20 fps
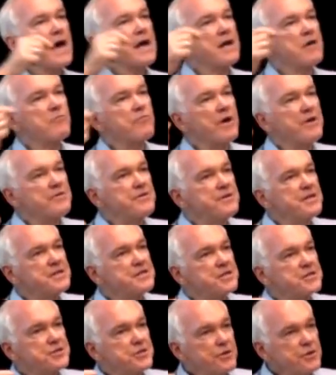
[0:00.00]
had it rendered
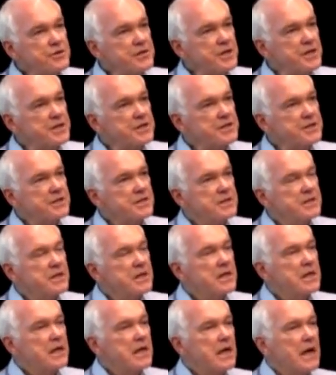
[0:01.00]
into Turkish,
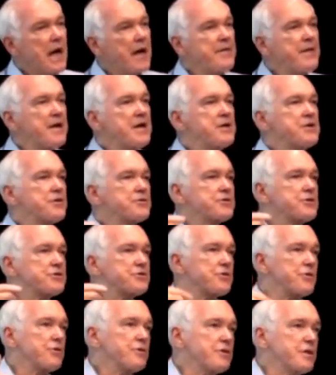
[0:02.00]
and then he took
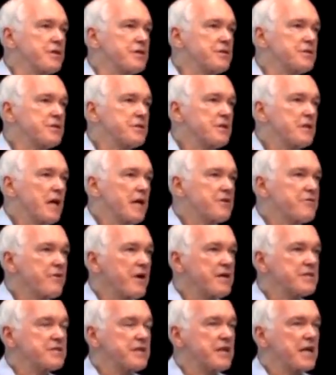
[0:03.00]
the Turkish and
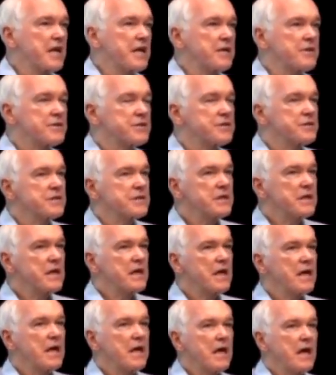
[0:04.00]
translated English.
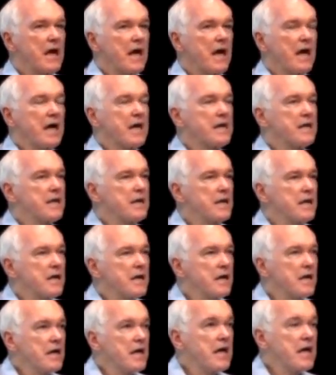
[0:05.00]
And
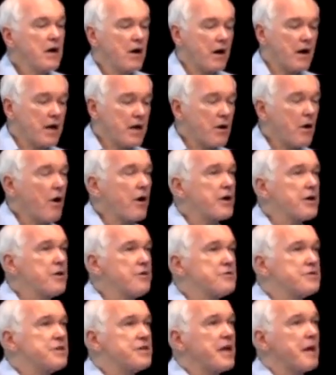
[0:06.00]
he
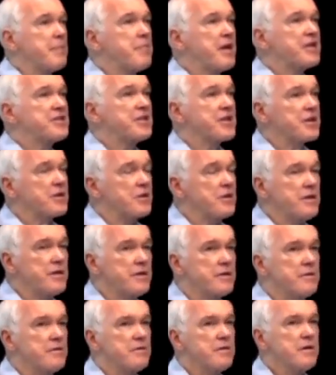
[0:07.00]
argues that makes it
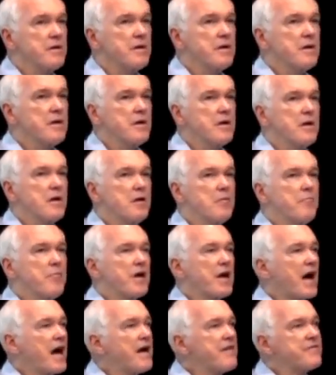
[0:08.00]
clear,
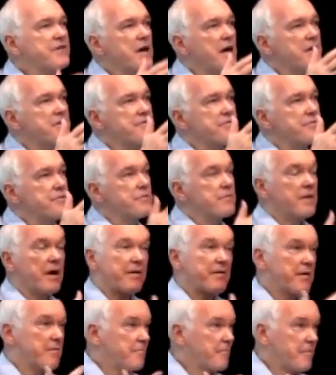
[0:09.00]
but I have gone
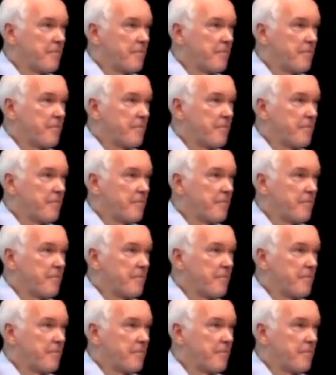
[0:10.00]
through,